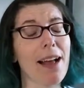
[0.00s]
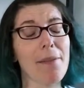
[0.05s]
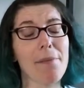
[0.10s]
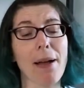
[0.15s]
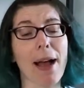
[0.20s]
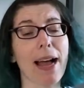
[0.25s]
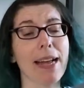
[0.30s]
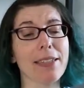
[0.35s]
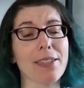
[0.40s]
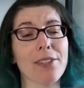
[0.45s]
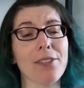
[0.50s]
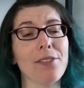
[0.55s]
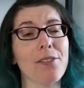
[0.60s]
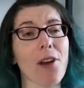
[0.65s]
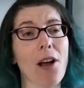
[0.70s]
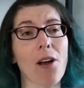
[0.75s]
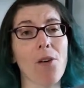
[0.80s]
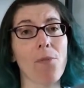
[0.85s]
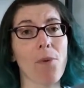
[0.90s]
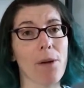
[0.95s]
I do
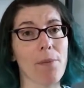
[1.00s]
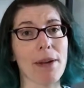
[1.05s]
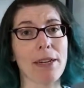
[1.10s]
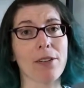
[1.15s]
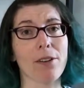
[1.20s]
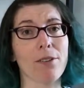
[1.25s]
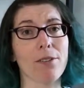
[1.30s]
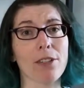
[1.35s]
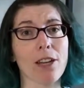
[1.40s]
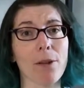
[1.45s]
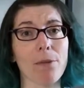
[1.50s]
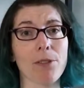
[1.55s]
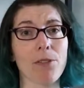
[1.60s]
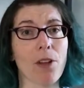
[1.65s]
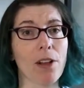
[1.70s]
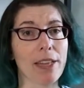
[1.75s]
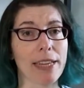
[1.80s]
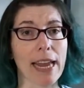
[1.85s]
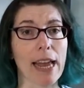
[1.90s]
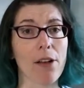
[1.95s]
not want my toe stops
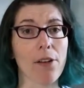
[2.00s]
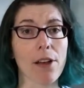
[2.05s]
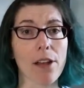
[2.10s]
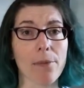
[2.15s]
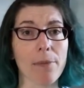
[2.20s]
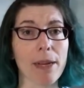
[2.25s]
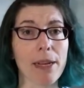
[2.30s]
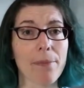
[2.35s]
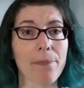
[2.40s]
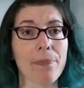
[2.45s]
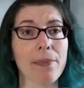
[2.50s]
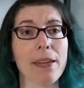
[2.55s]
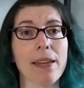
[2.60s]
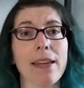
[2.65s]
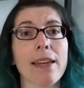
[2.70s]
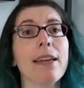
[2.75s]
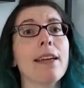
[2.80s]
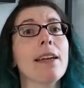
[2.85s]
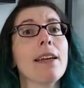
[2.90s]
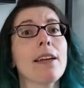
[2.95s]
falling out on me.
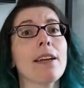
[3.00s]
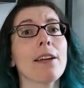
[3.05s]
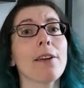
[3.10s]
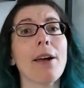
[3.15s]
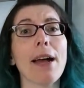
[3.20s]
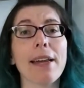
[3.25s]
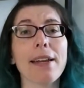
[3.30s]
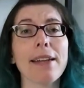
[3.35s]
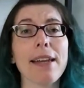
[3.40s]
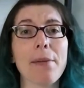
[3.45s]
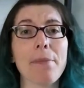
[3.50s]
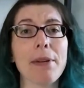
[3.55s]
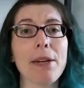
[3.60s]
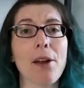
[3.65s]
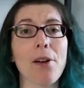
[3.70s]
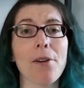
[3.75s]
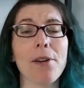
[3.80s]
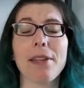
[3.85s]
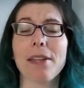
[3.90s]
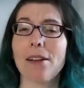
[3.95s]
Go ahead and let me
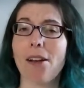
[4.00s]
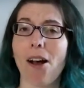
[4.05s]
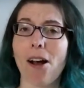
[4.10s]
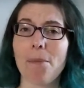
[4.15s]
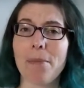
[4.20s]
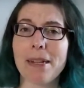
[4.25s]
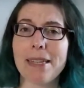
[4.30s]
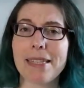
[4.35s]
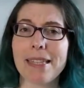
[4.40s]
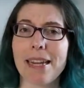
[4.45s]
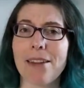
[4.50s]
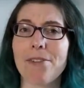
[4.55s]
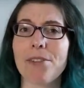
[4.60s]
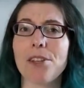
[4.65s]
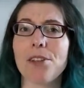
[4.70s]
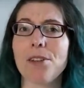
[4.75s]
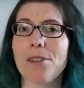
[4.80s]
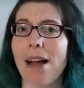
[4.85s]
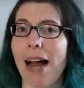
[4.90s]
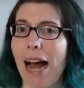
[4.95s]
know in the comments if
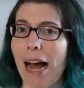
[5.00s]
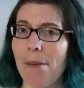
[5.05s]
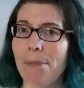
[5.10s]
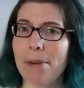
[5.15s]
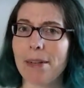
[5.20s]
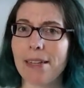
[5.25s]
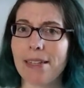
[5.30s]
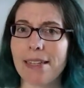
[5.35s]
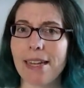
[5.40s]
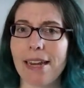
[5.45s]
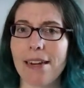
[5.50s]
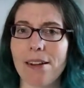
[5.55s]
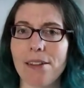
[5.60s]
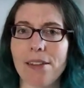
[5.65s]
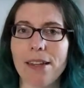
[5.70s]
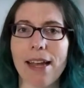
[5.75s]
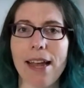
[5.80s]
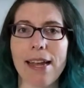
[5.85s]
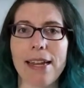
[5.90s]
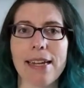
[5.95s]
you happen to skate on the
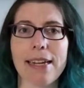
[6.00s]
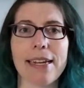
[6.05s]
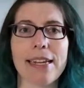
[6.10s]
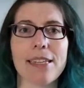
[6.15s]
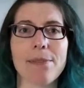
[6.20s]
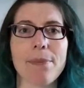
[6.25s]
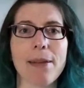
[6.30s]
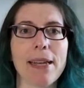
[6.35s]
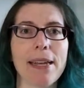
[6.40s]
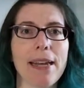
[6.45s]
Chaya Kismet